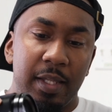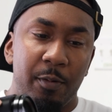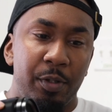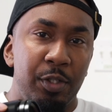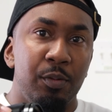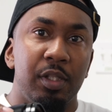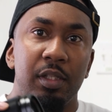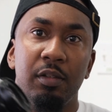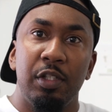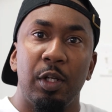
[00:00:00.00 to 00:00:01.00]
that way you
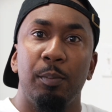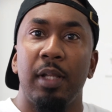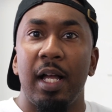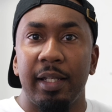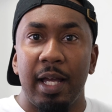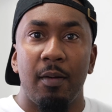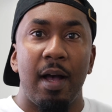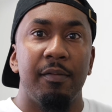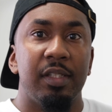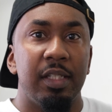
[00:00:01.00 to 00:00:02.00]
can block out
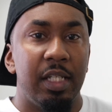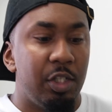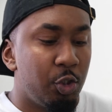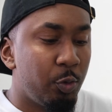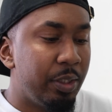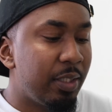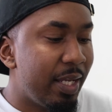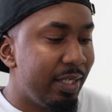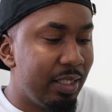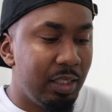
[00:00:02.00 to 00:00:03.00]
obviously any stray
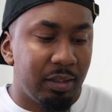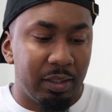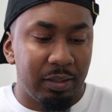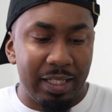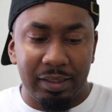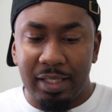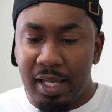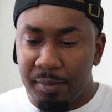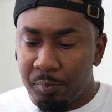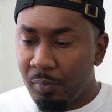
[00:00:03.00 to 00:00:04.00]
light, anything like
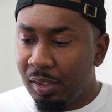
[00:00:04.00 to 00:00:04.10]
that.